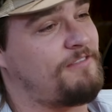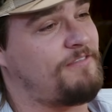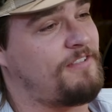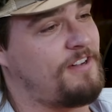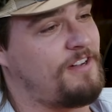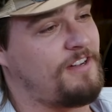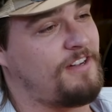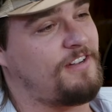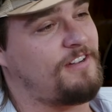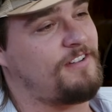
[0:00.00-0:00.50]

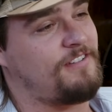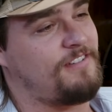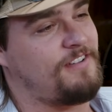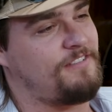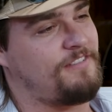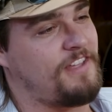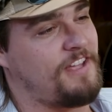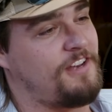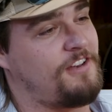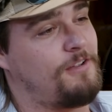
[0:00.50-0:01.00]

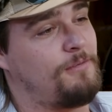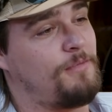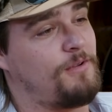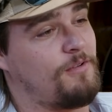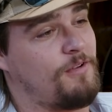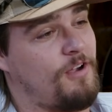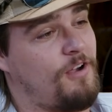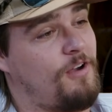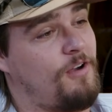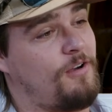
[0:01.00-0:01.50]
they do me
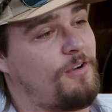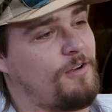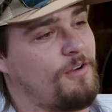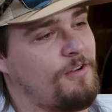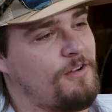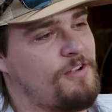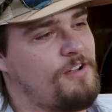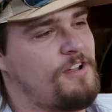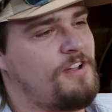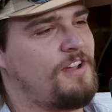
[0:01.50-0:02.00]
wrong
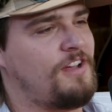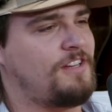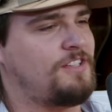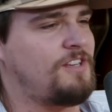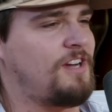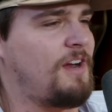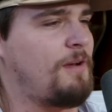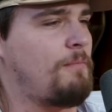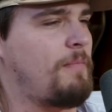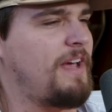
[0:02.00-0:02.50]
or
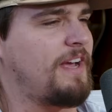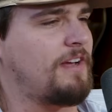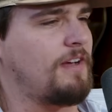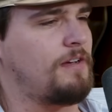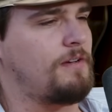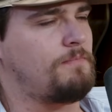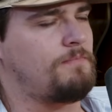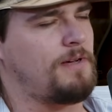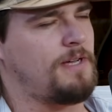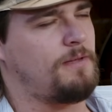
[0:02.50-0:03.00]
try to make
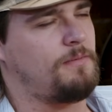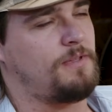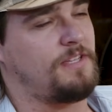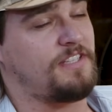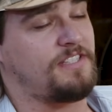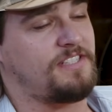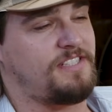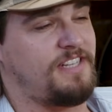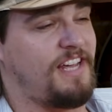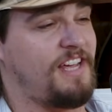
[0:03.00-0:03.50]
a
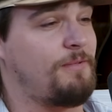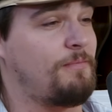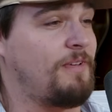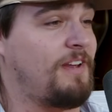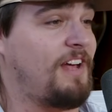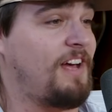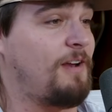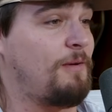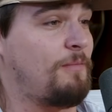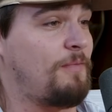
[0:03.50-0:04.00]
public
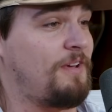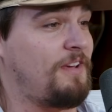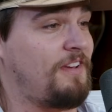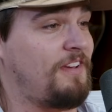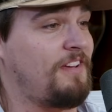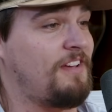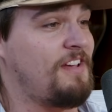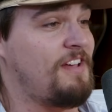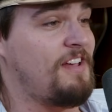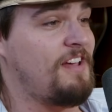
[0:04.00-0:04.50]
statement out of
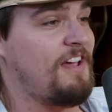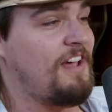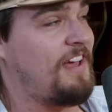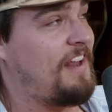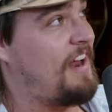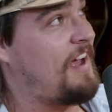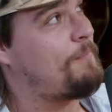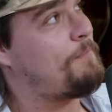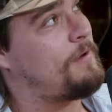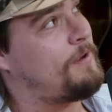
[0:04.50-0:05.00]
me.
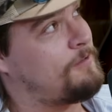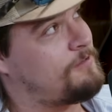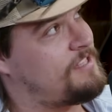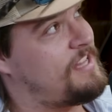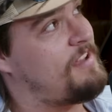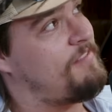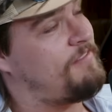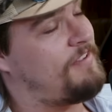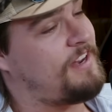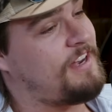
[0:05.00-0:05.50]
And I post
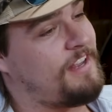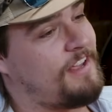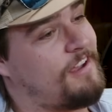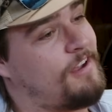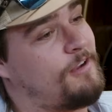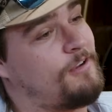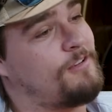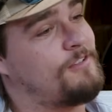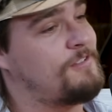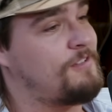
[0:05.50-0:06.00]
that
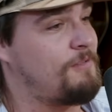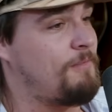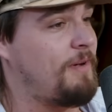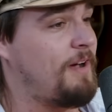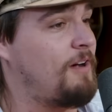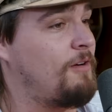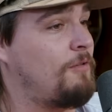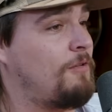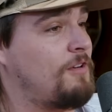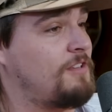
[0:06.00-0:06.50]
video
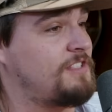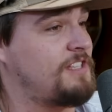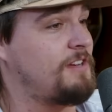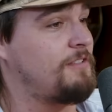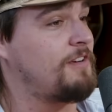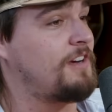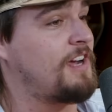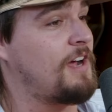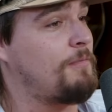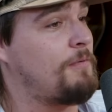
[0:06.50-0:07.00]
about once
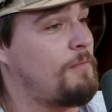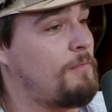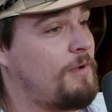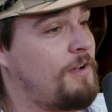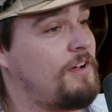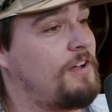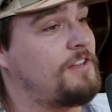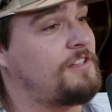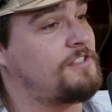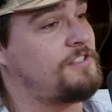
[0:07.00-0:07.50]
every couple
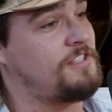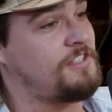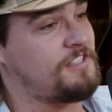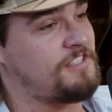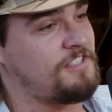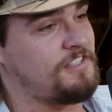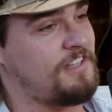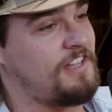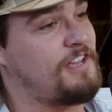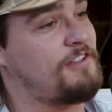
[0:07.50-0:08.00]
months
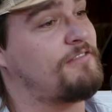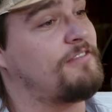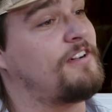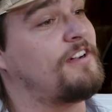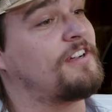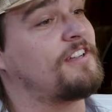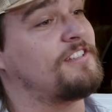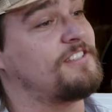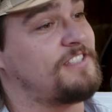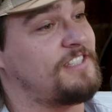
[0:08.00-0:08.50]
just so they
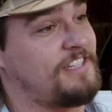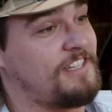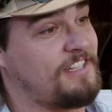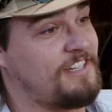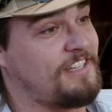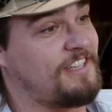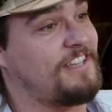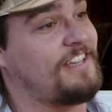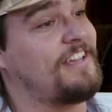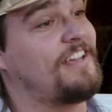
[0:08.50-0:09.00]
fucking see it
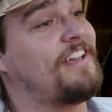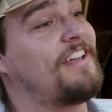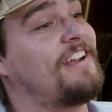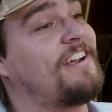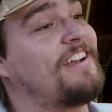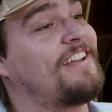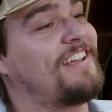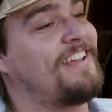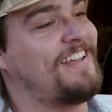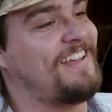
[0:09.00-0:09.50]
again
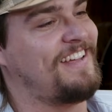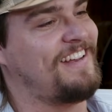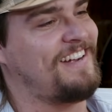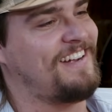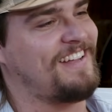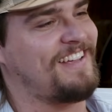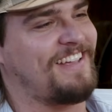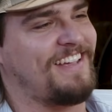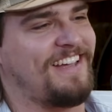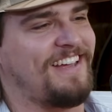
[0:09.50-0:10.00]
and again
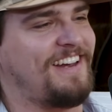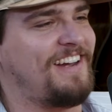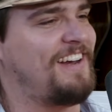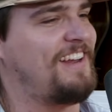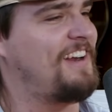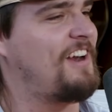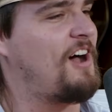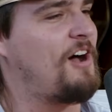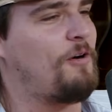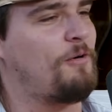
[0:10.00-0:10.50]
and again. And
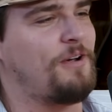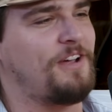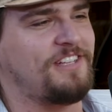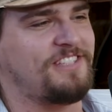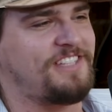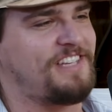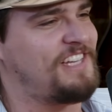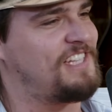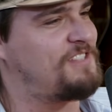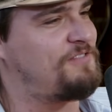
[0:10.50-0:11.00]
it
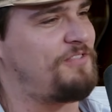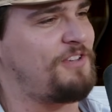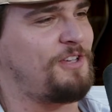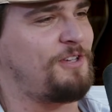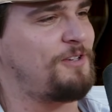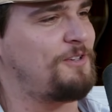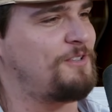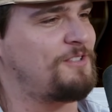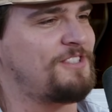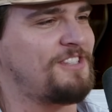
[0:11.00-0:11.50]
always gets
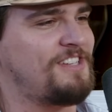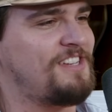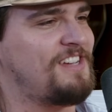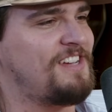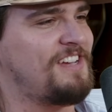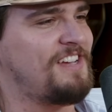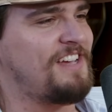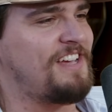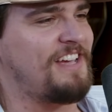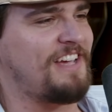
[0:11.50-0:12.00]
views.
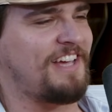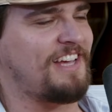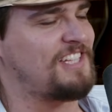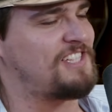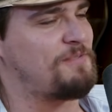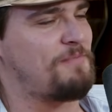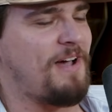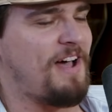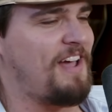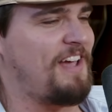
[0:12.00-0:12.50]
It
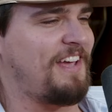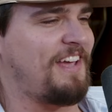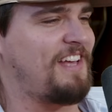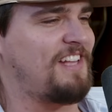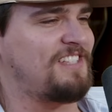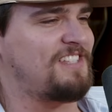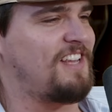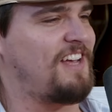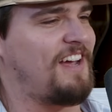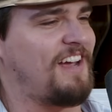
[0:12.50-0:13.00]

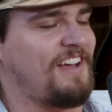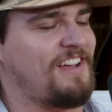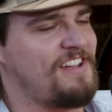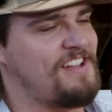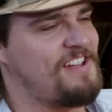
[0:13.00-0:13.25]
gets like